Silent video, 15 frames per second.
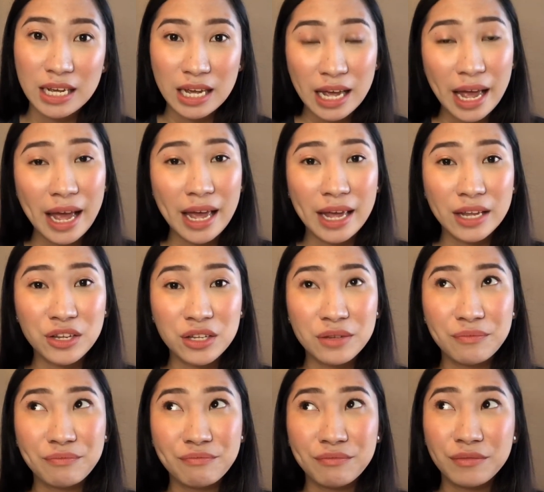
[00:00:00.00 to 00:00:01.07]
and
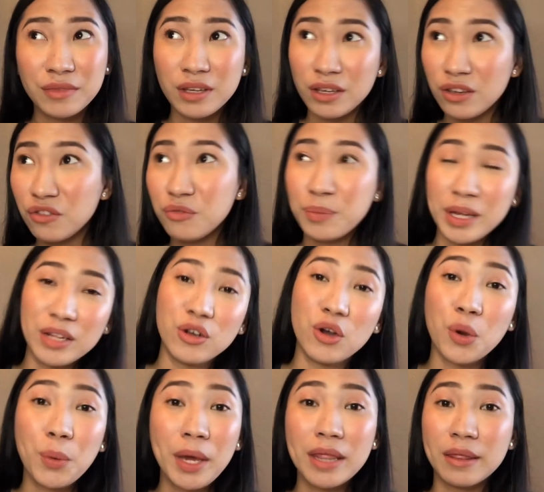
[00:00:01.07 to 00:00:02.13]
you've been
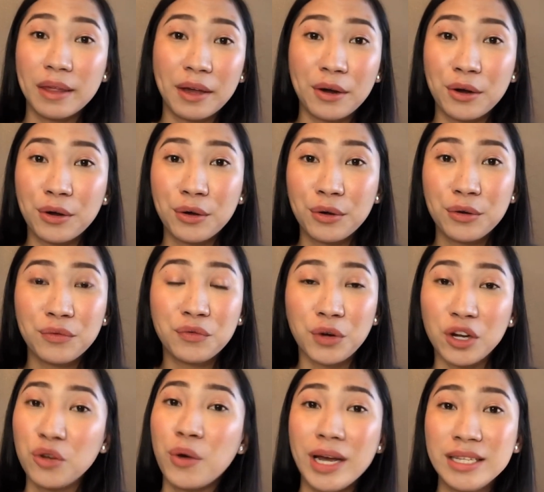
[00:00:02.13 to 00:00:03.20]
going there for
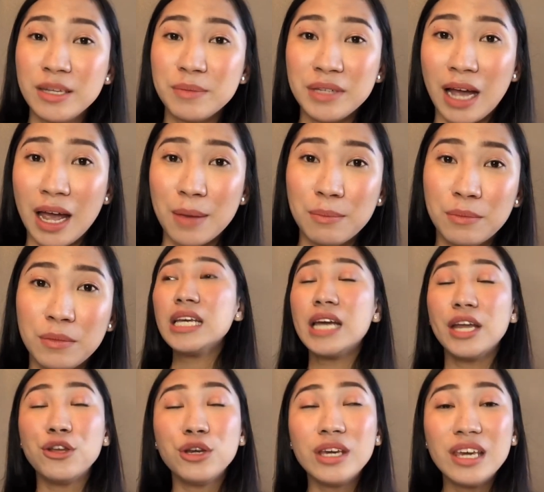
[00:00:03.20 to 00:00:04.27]
quite some time
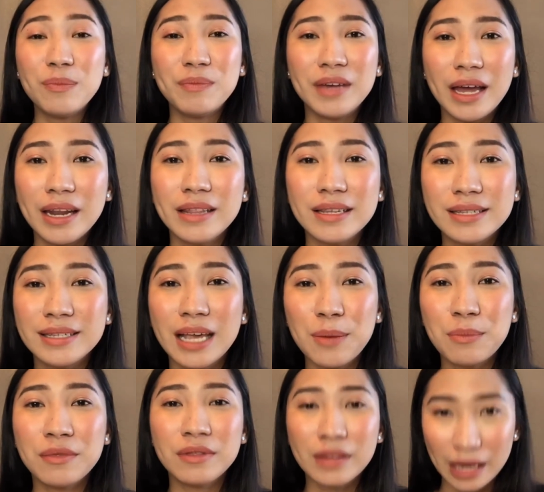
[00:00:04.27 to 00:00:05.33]
and you keep getting the same
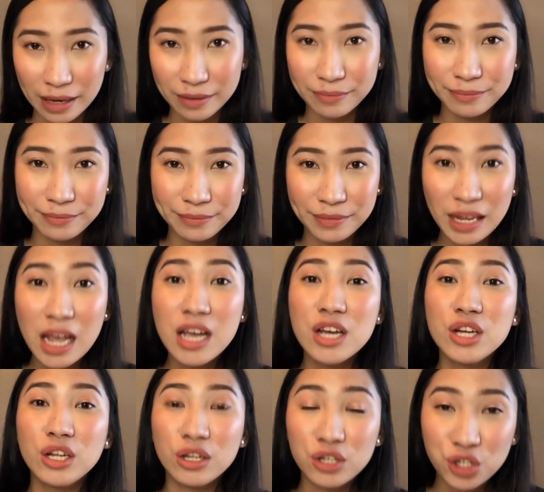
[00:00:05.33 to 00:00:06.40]
thing,
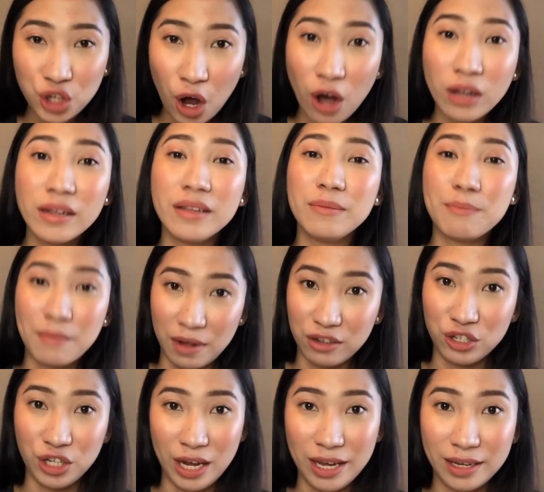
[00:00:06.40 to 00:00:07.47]
chocolate milkshake.